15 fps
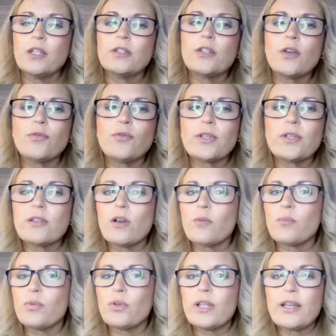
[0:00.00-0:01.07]
So, for
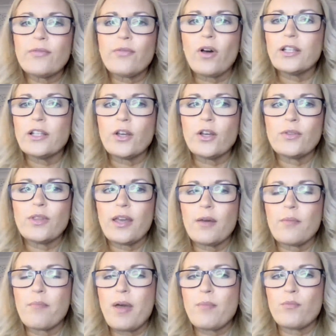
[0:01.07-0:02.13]
example, if I know that
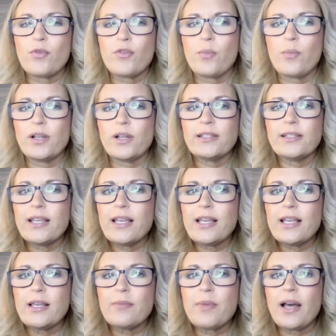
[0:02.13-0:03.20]
a member of my
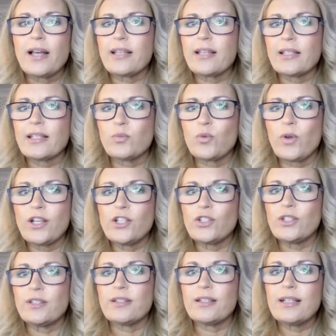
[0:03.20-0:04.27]
team has
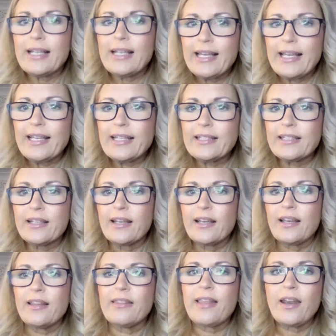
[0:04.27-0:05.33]
aspirations to lead,
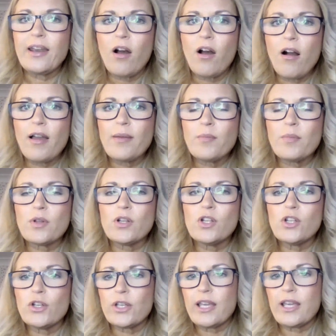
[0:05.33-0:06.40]
then I'm
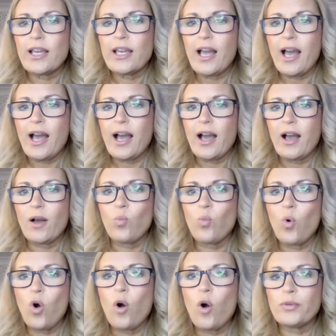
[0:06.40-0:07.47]
looking at
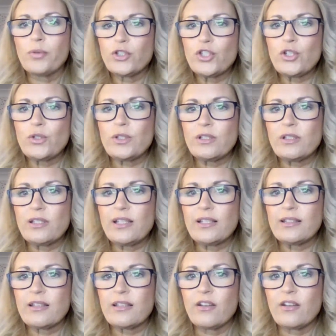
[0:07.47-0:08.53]
what
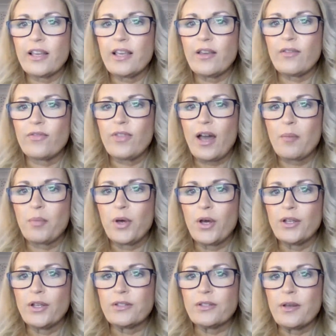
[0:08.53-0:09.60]
opportunities can I give that
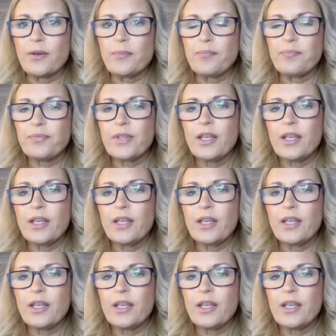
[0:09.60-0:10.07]
person?